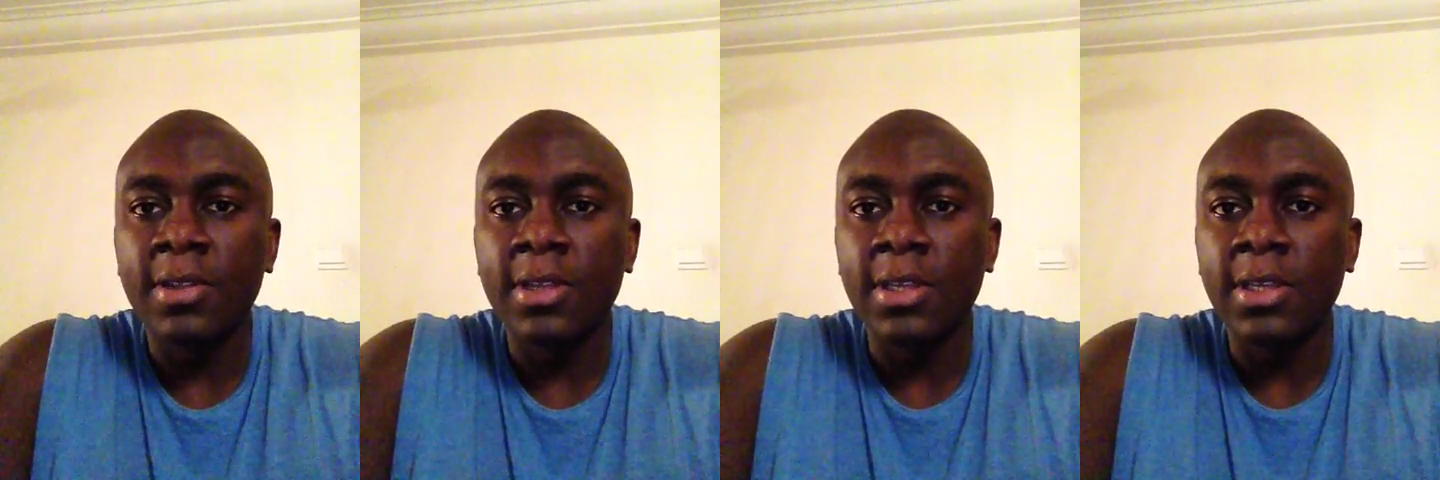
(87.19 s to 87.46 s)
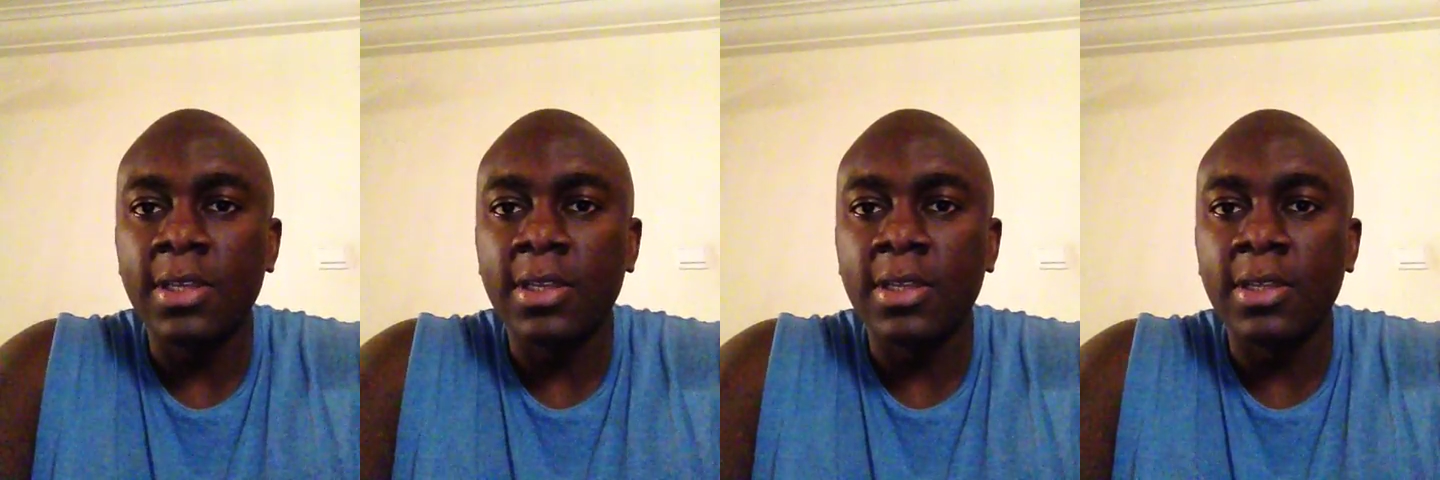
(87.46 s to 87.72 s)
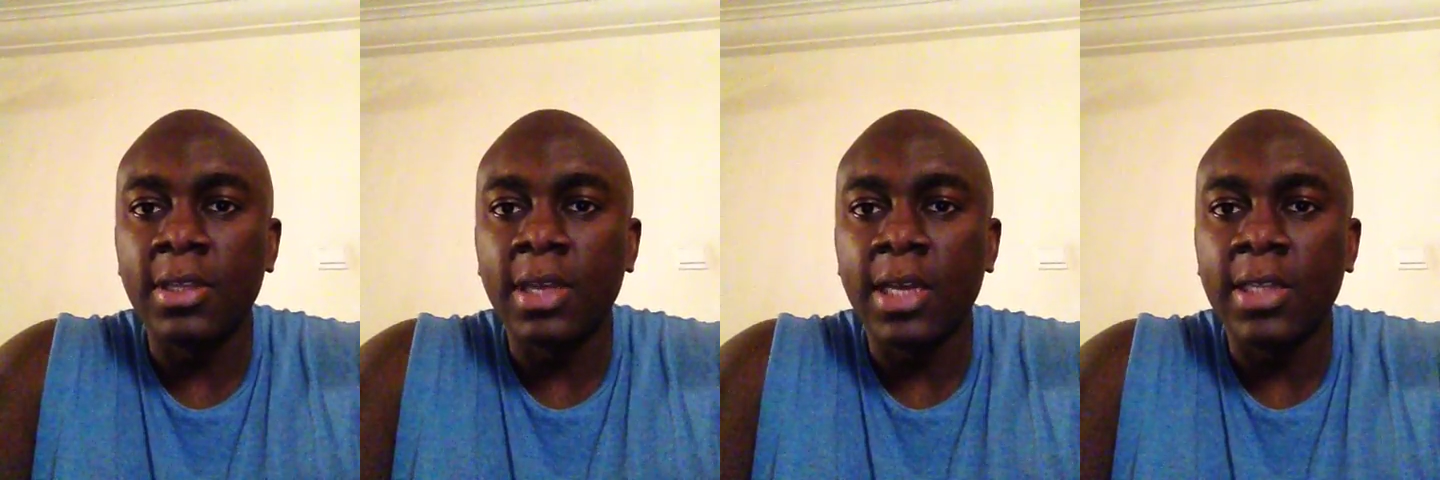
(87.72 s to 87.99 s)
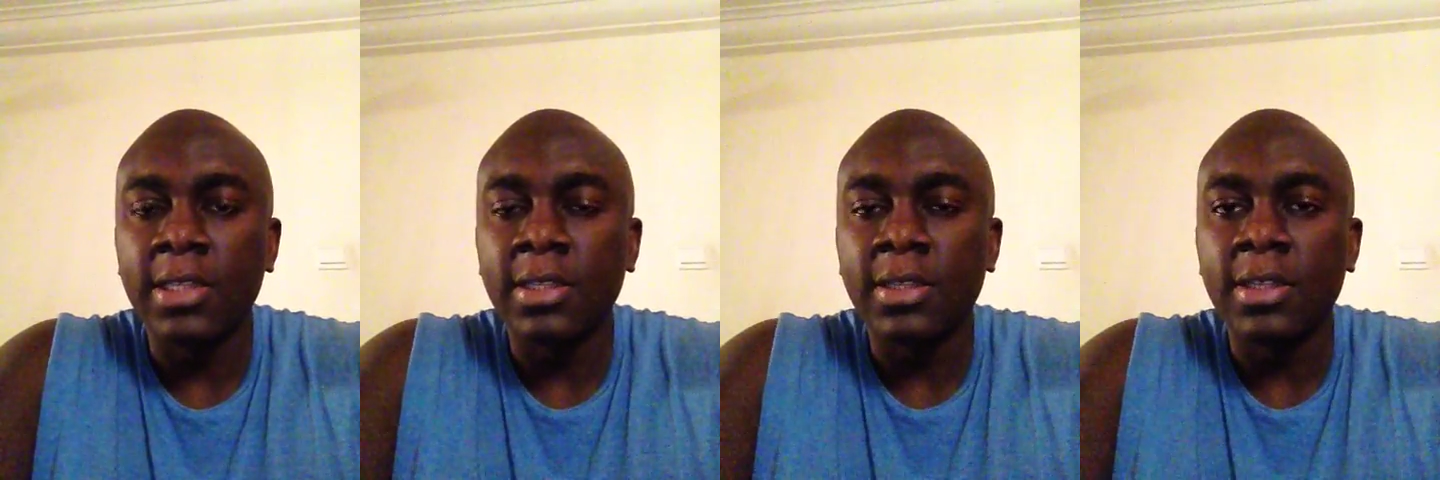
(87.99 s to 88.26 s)

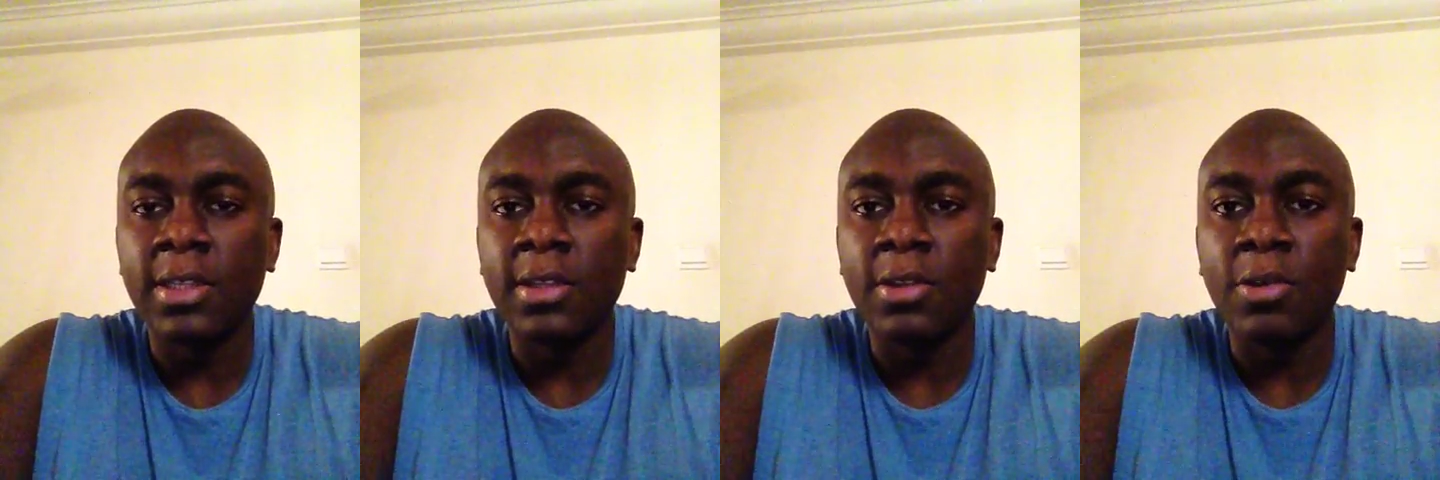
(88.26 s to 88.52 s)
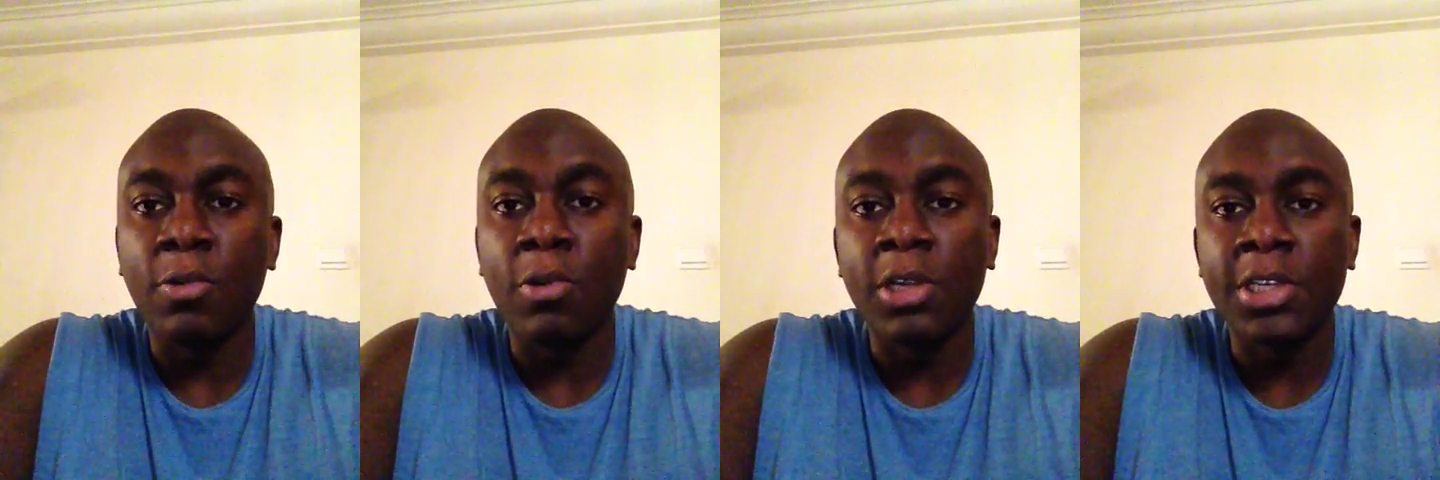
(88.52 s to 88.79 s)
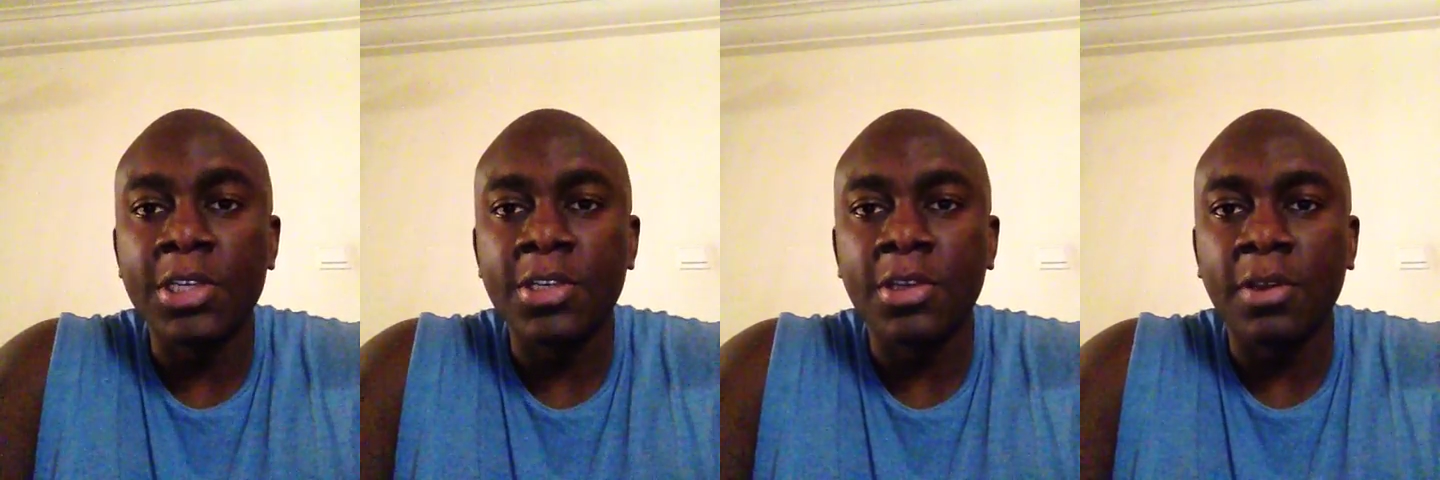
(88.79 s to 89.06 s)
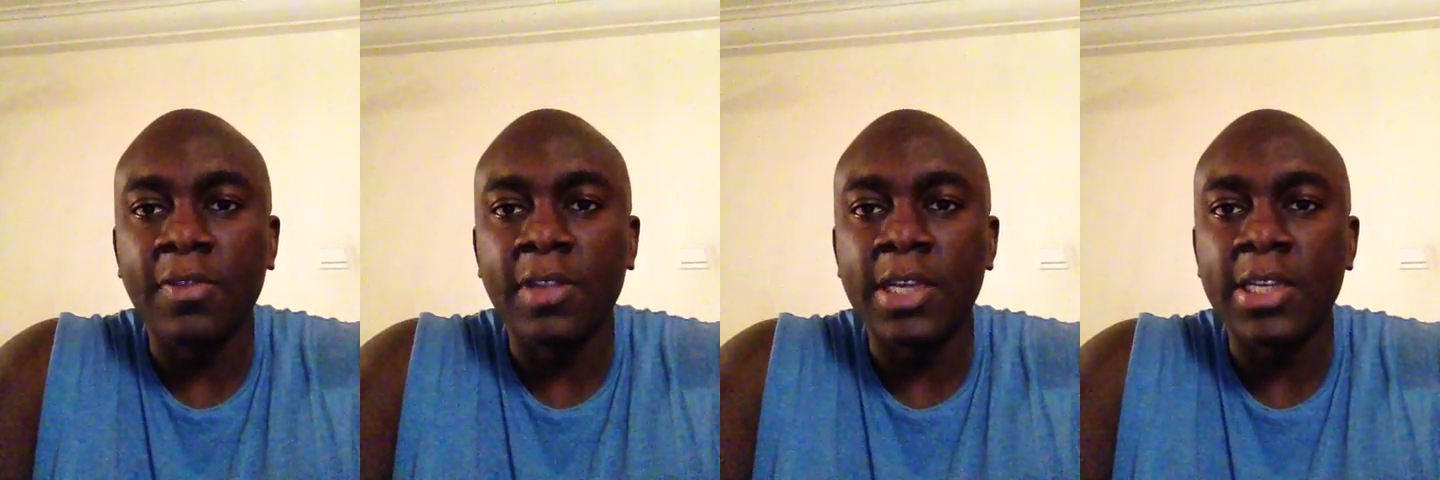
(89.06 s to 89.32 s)
the quality
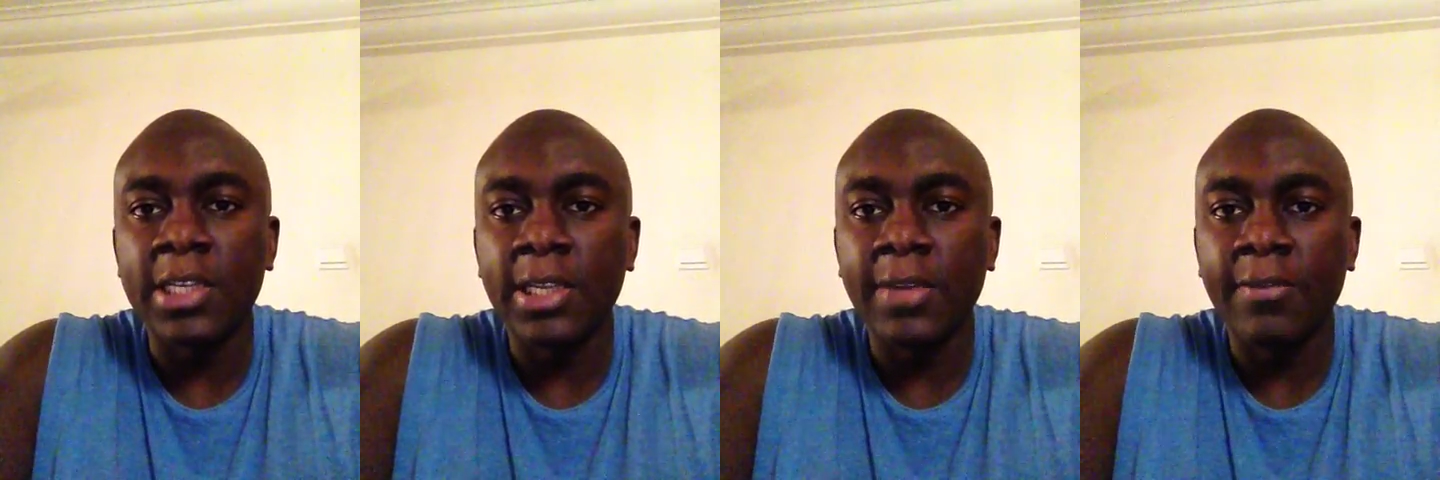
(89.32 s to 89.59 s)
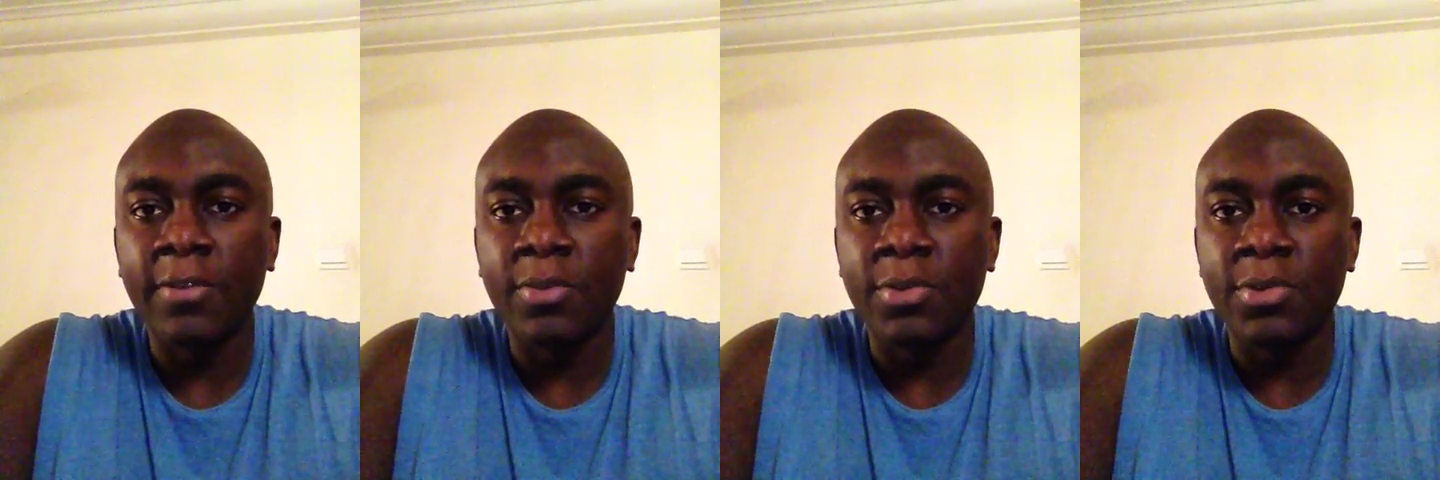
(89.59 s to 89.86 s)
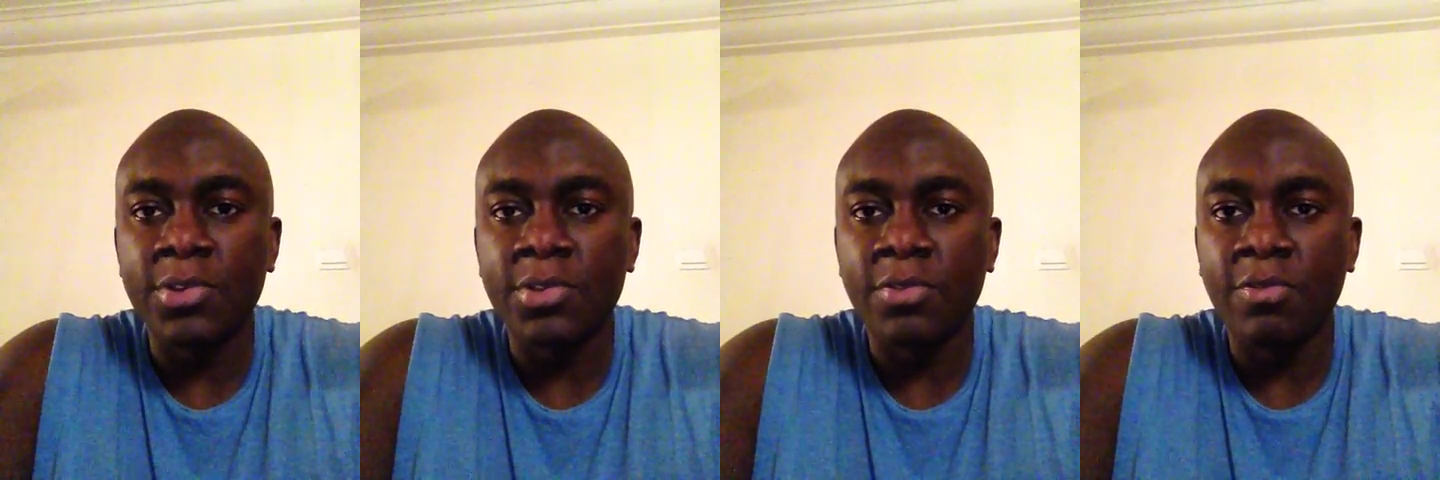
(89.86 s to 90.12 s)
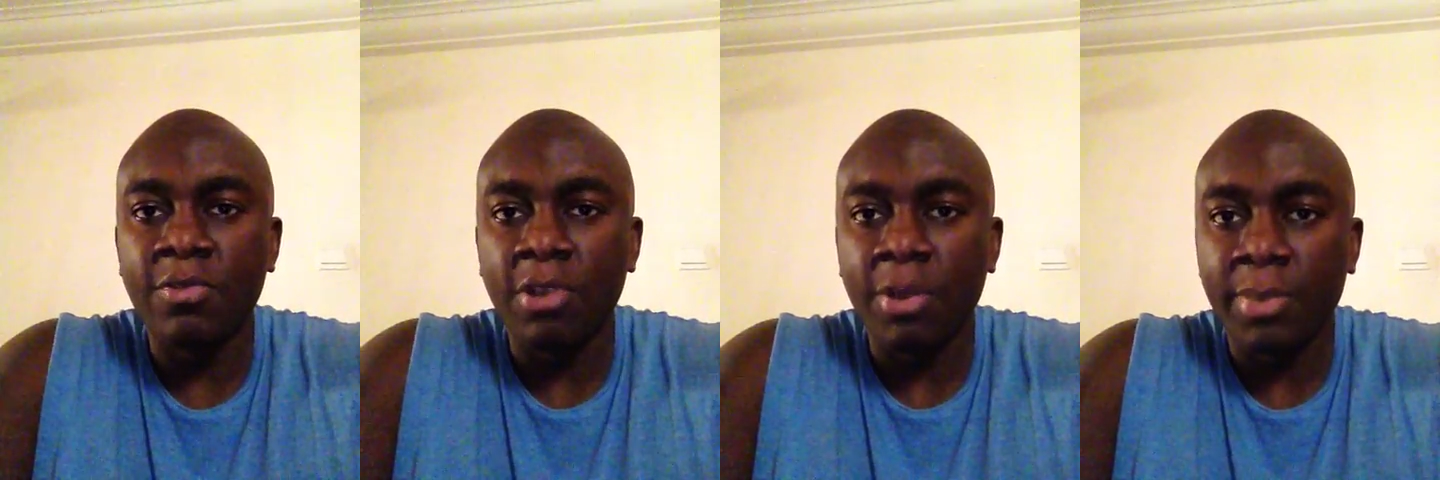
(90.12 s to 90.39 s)
of their deliverables to
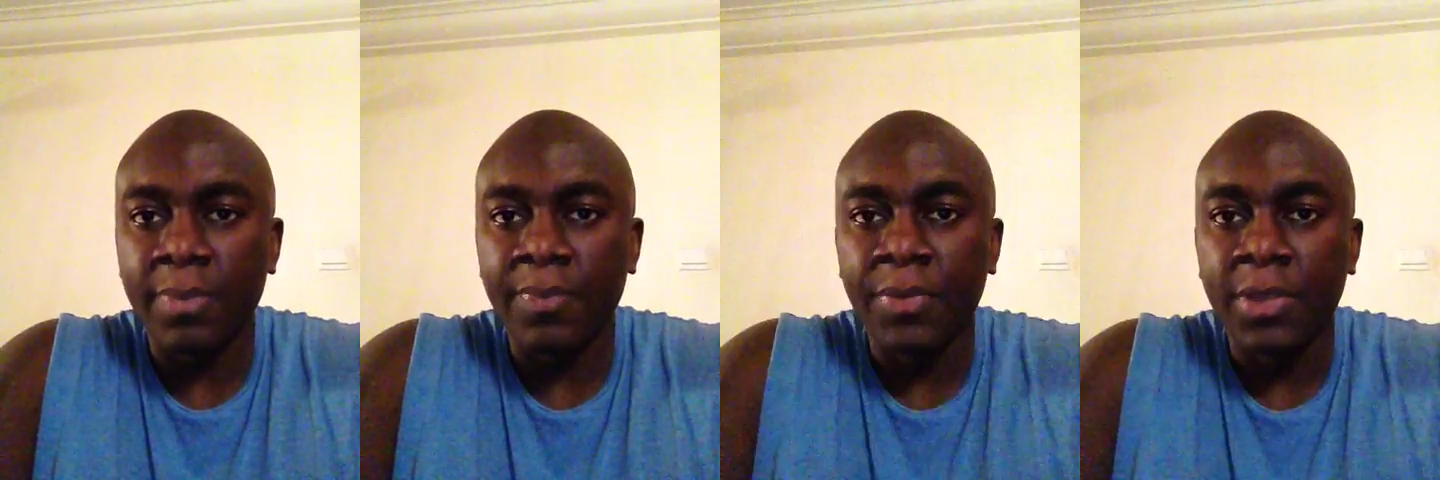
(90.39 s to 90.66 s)
drop.